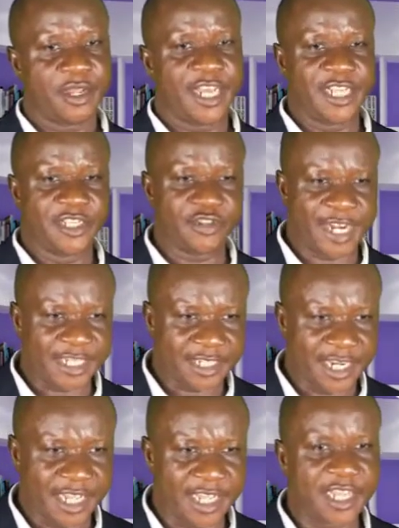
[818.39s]

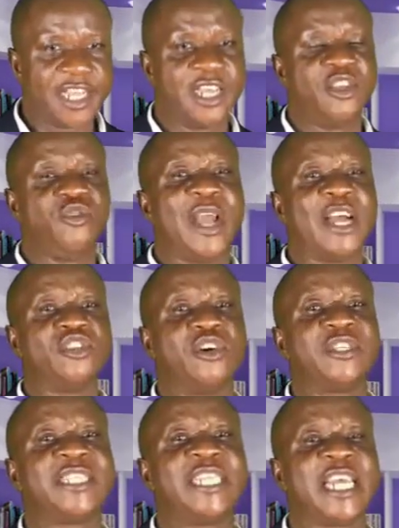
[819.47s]
interestingly, you are
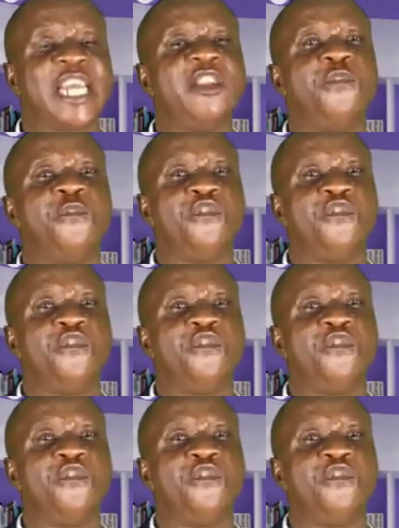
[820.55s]
just taking